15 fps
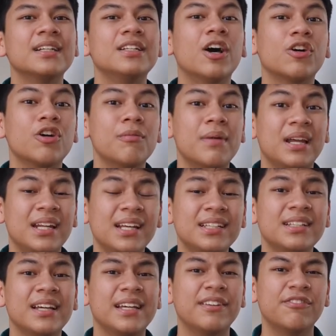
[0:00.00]
documented
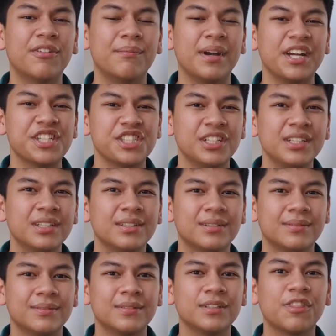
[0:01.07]
the information
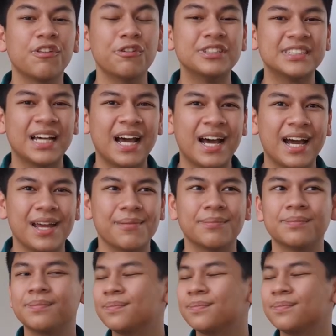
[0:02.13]
through time.